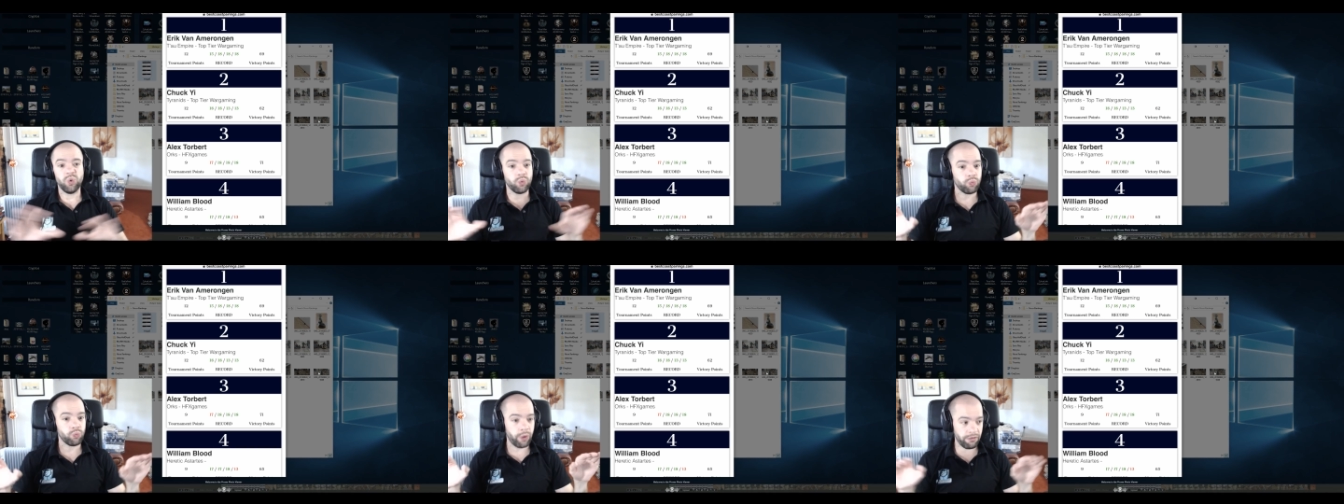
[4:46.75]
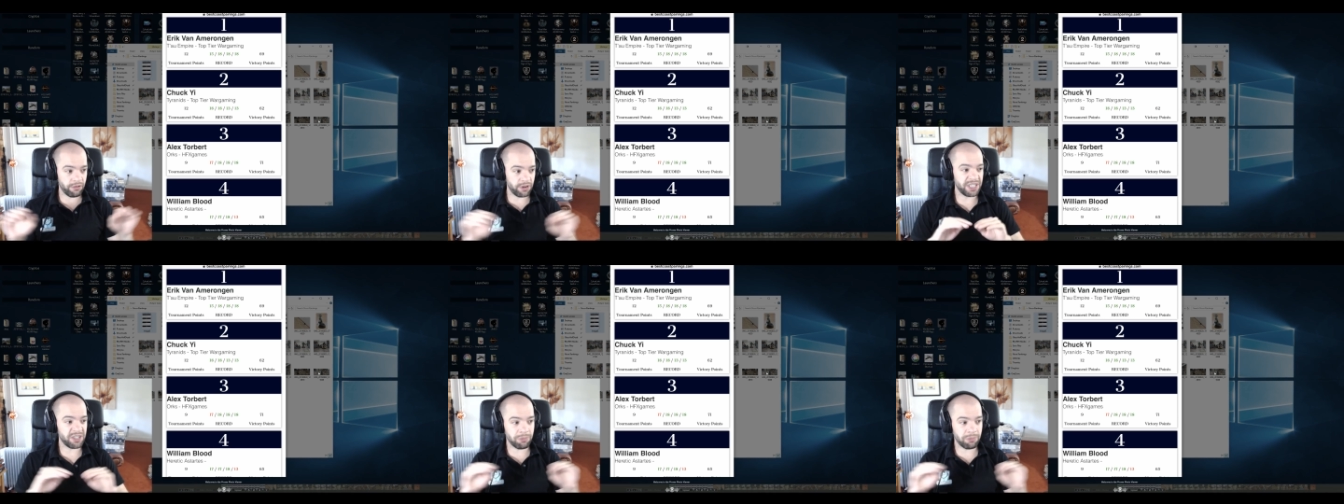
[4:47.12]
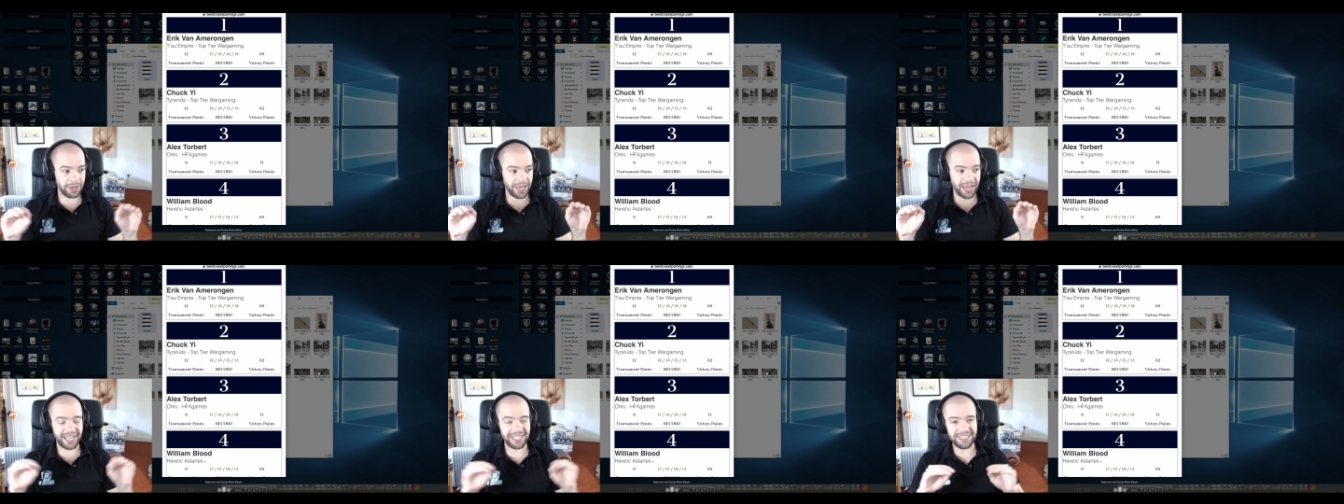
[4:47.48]
We're a little
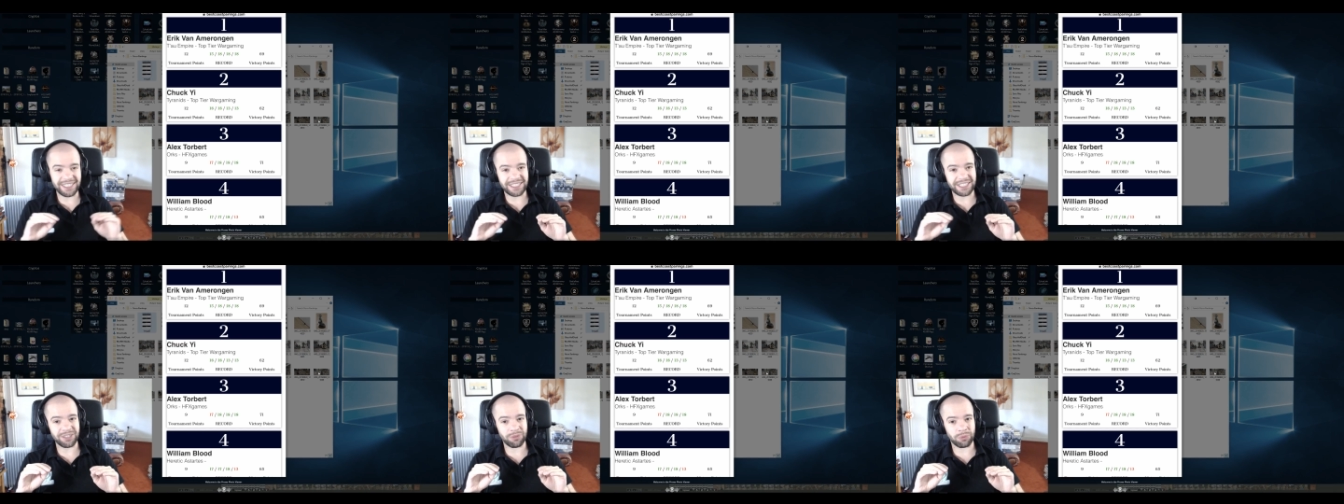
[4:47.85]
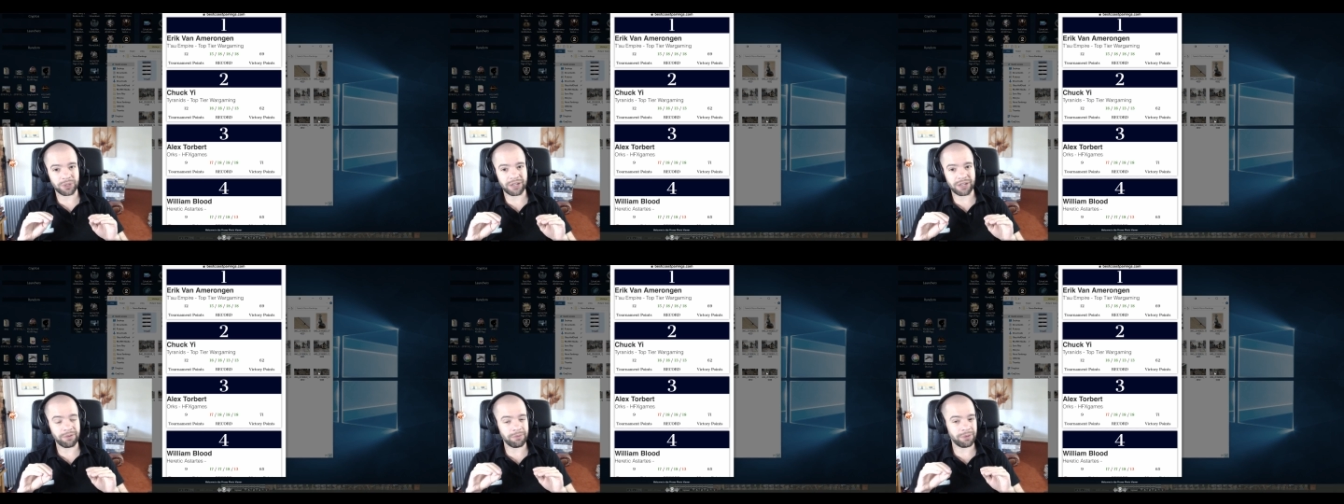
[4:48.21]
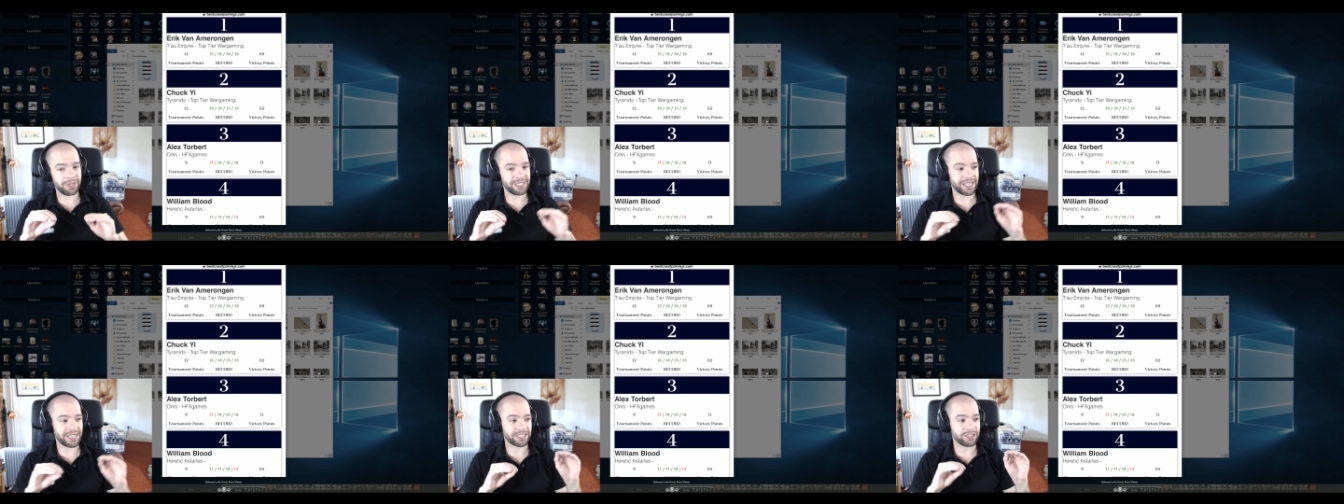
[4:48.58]
bit hazy on what everybody
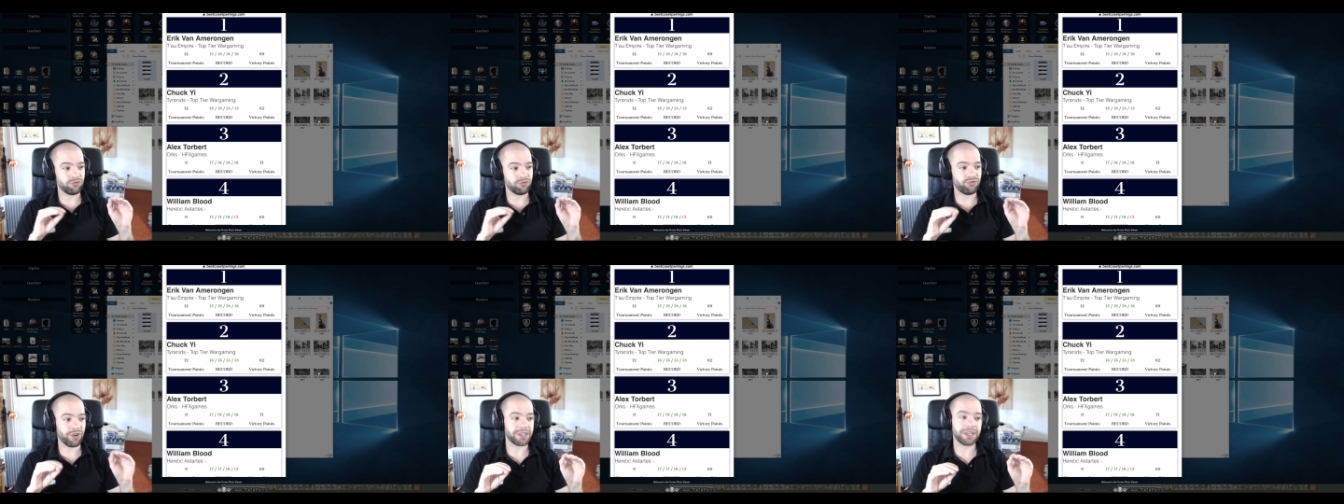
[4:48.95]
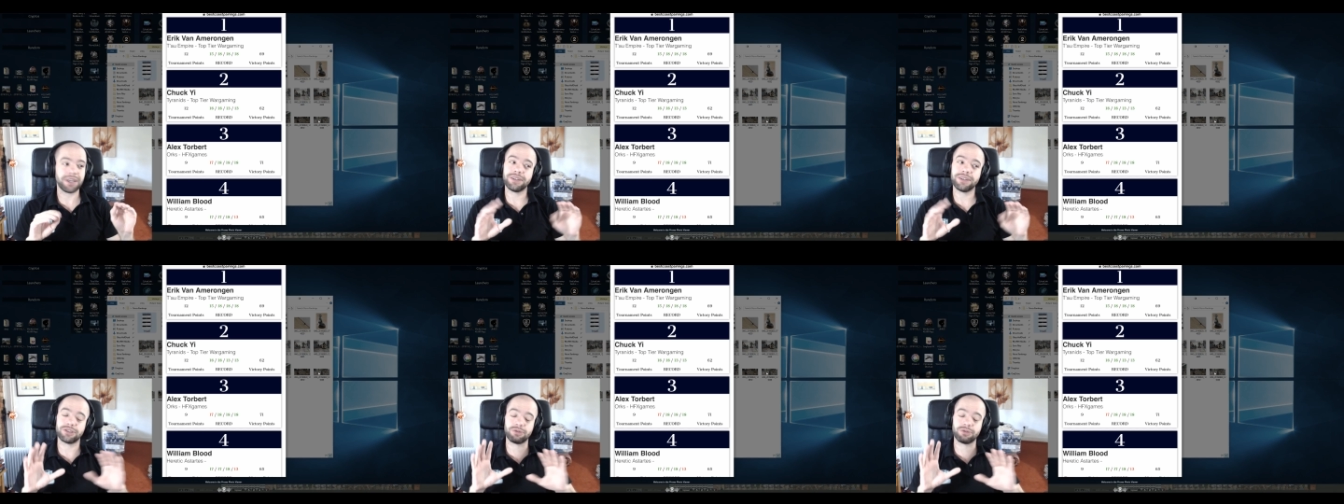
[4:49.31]
is actually running,